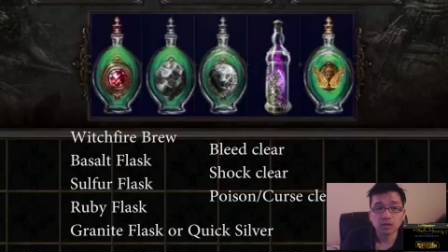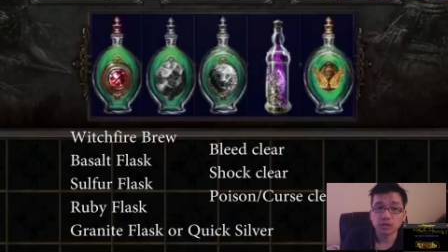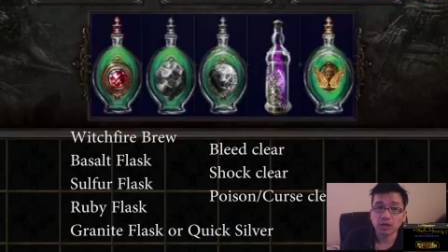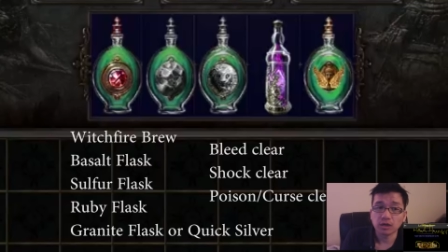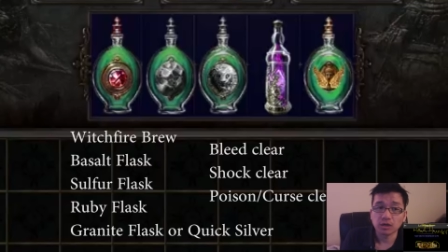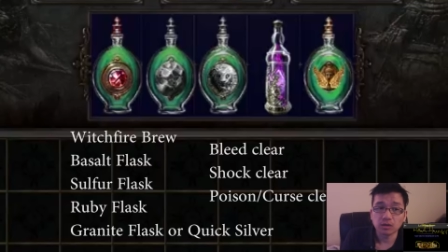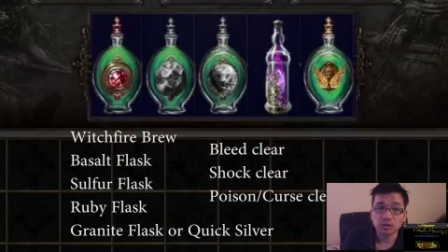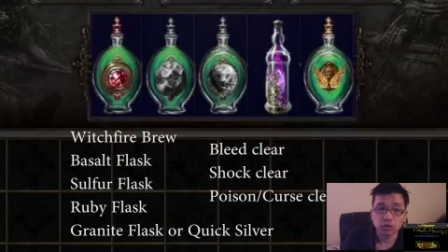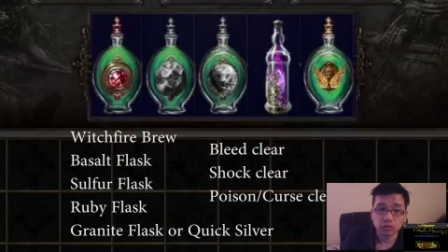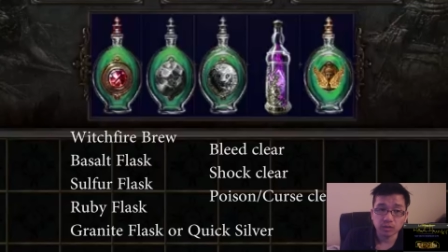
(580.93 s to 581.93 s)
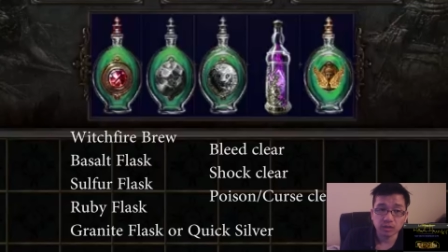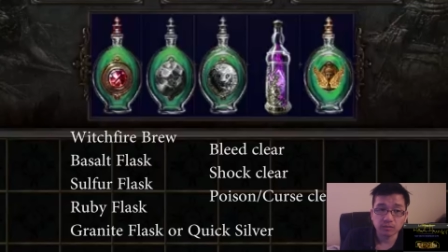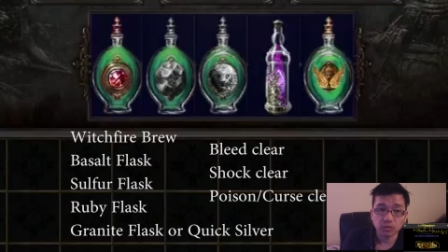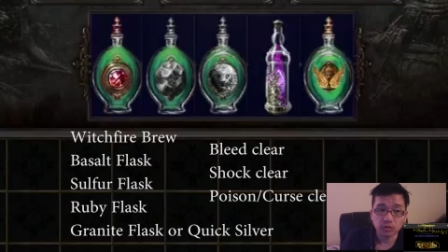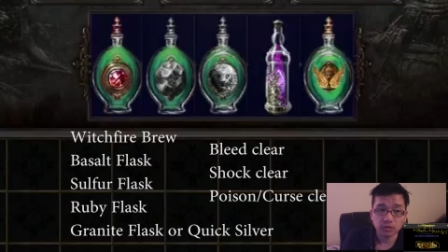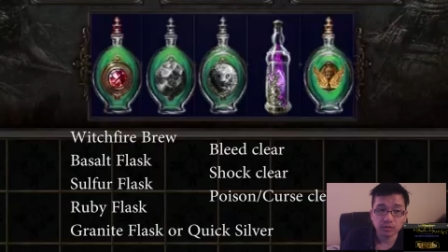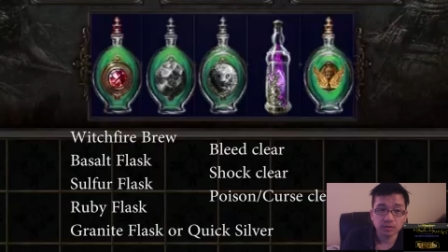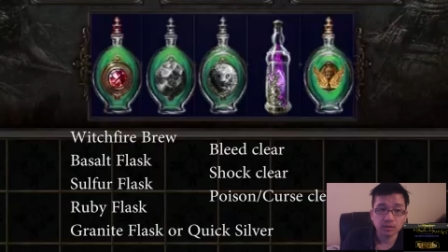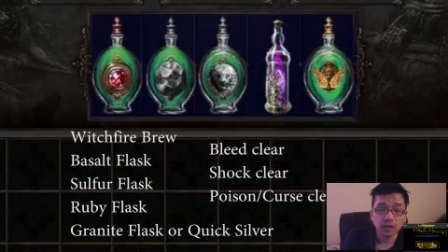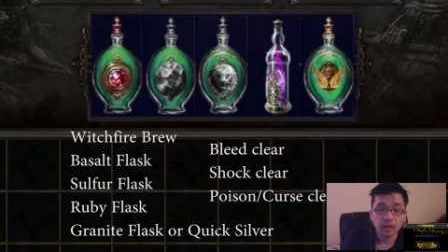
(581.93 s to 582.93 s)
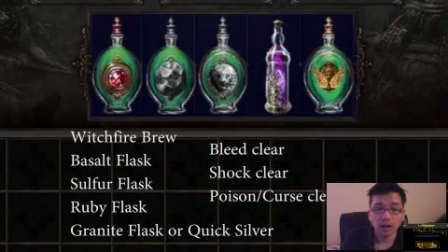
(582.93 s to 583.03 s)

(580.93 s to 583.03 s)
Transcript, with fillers: Those are super important.